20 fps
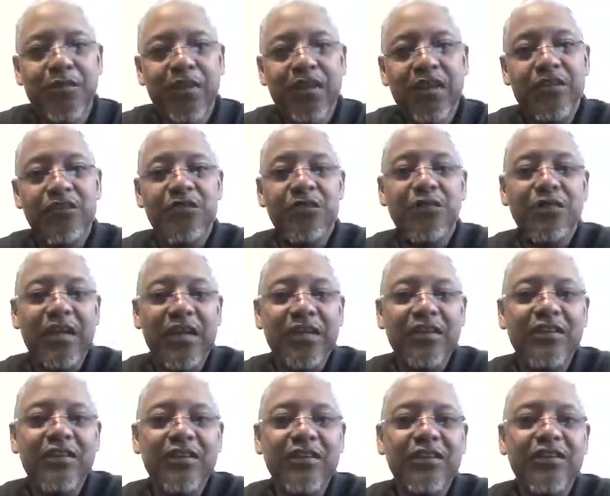And so now
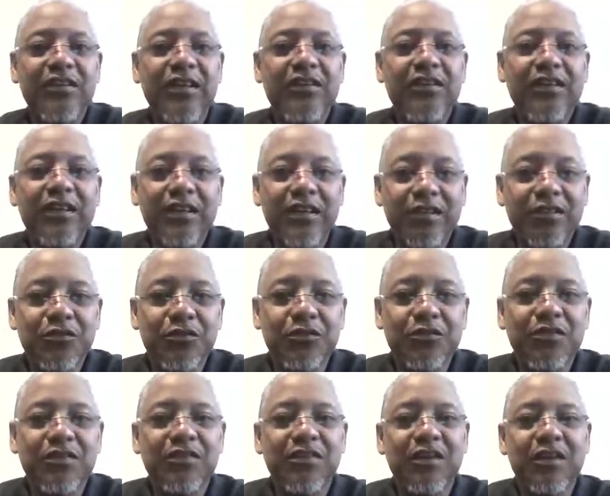you're earning
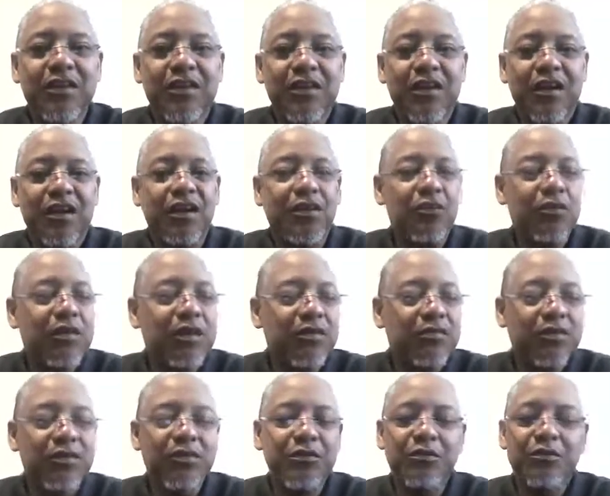interest,
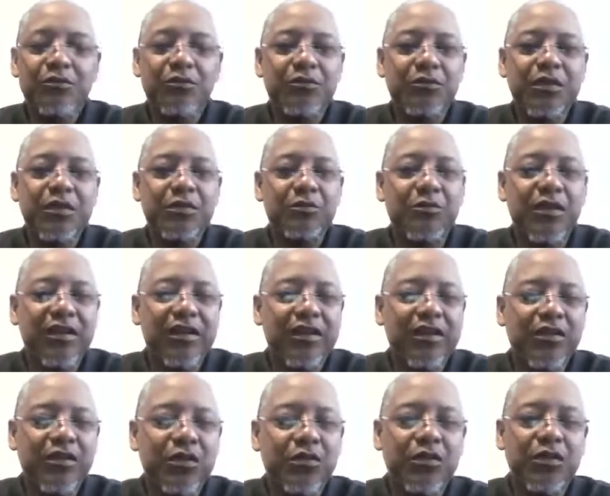whatever, when the
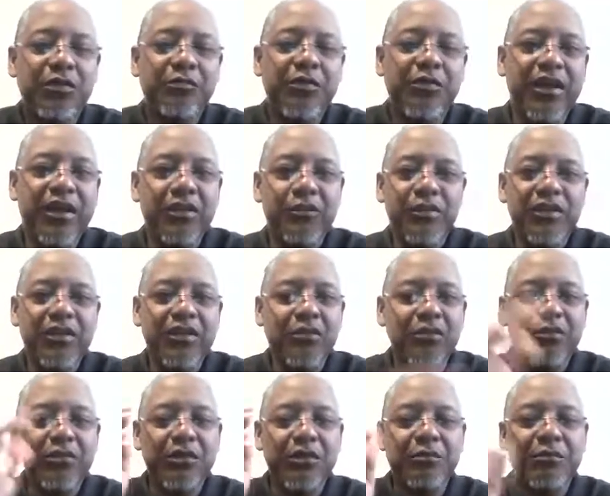market goes up or equity
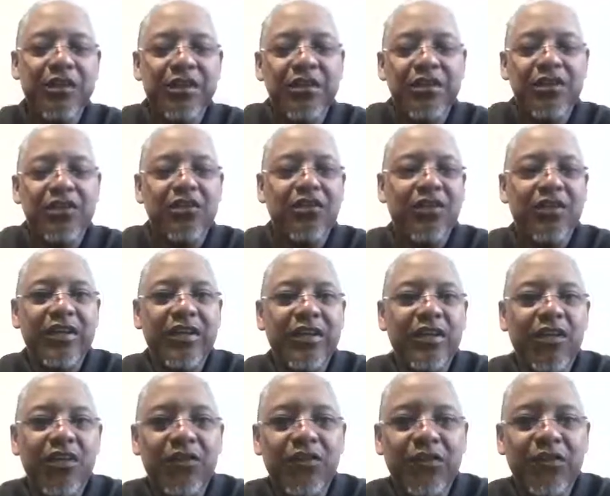goes up, you're earning
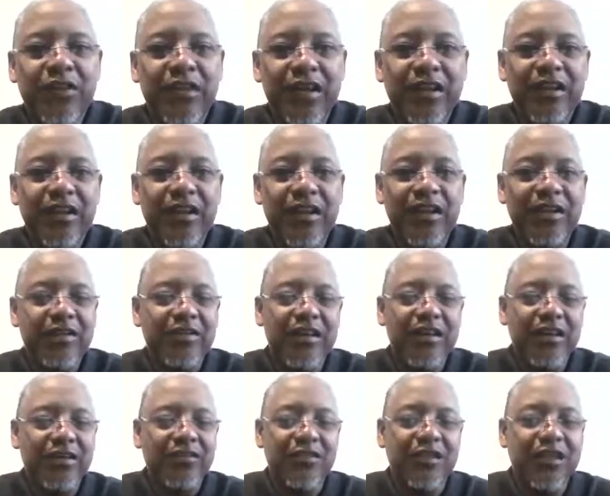off of that
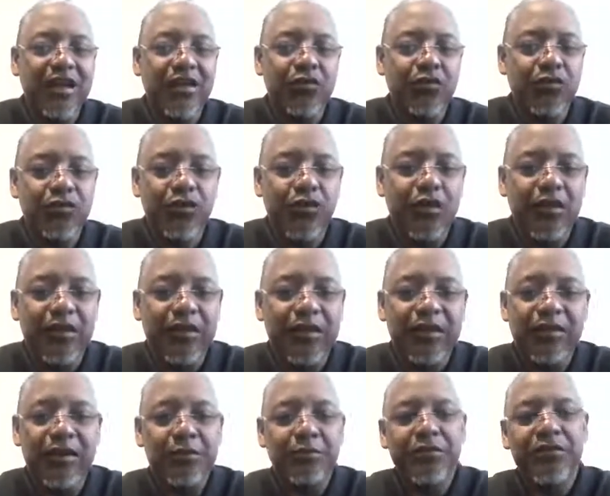$80,000 and all
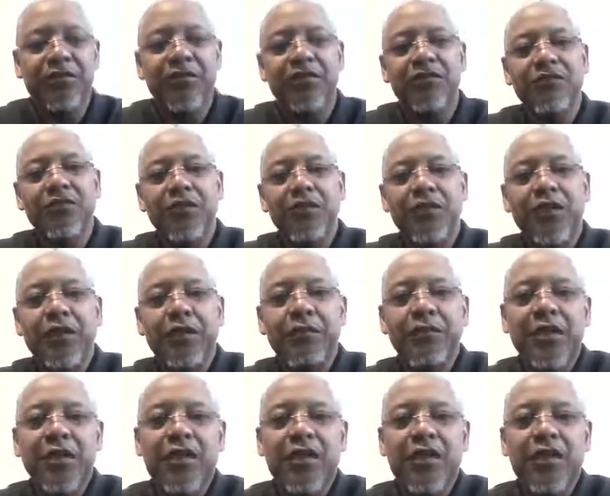that type of stuff. Okay.